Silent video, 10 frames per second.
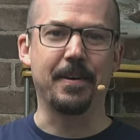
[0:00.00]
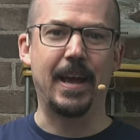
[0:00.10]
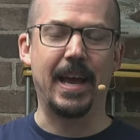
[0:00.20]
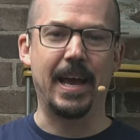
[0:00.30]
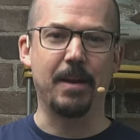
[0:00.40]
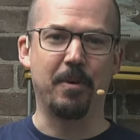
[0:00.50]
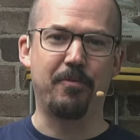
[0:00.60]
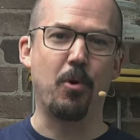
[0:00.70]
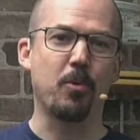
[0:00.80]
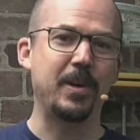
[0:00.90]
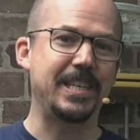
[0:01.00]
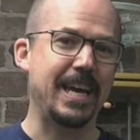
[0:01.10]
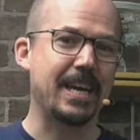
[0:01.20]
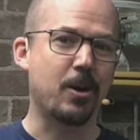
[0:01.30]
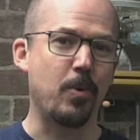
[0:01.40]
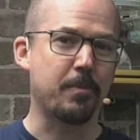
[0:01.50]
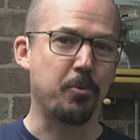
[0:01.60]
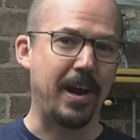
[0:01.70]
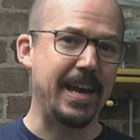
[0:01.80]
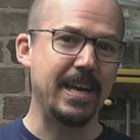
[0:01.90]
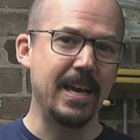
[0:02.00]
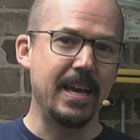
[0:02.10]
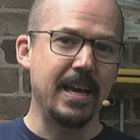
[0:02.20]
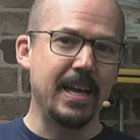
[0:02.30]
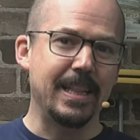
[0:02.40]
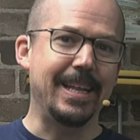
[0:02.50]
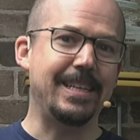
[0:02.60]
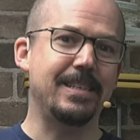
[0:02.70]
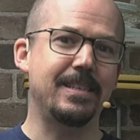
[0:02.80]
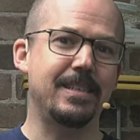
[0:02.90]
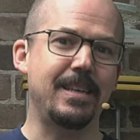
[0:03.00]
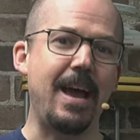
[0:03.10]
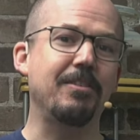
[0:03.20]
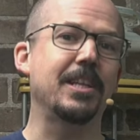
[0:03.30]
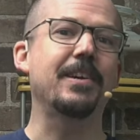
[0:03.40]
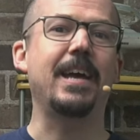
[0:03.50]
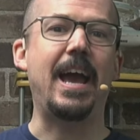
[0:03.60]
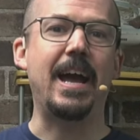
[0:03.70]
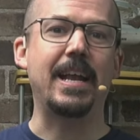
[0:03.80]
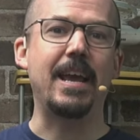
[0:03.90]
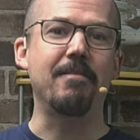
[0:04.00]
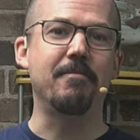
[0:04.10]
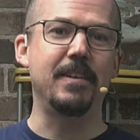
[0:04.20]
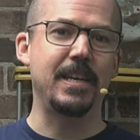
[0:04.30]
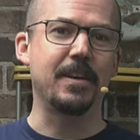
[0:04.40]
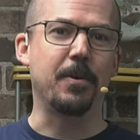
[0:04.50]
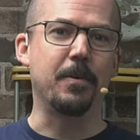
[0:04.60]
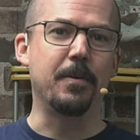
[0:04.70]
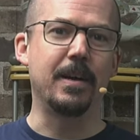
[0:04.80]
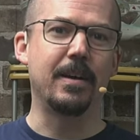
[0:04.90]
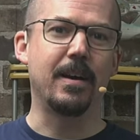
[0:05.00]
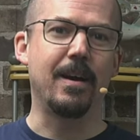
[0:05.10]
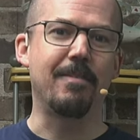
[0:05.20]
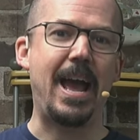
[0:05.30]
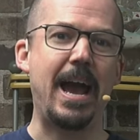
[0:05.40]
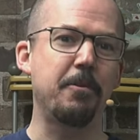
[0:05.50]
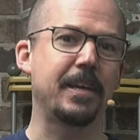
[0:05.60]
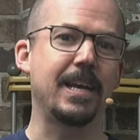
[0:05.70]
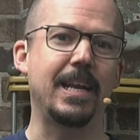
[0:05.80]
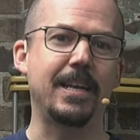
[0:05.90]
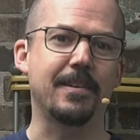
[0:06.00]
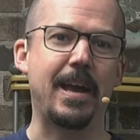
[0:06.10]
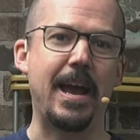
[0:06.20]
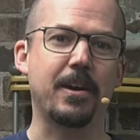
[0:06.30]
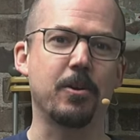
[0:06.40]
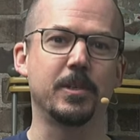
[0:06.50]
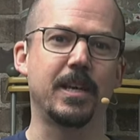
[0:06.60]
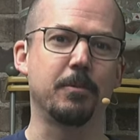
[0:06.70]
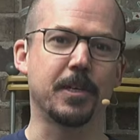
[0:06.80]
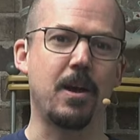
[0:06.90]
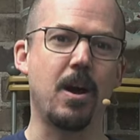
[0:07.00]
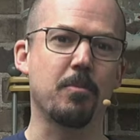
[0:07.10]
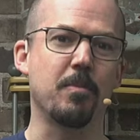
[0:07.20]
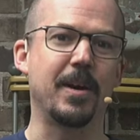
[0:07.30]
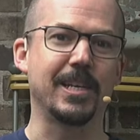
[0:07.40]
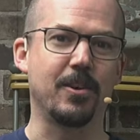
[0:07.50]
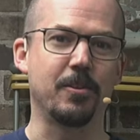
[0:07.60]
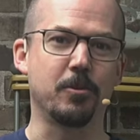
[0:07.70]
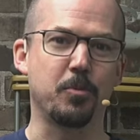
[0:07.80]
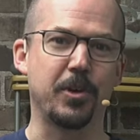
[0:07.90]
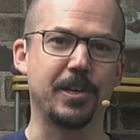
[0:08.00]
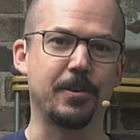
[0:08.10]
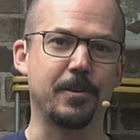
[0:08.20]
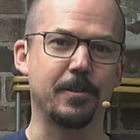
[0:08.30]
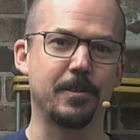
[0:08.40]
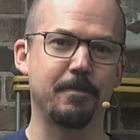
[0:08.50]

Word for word: And before we take a quick break, let's have a look at a video of how the Canadian hacker was able to compromise all those printers.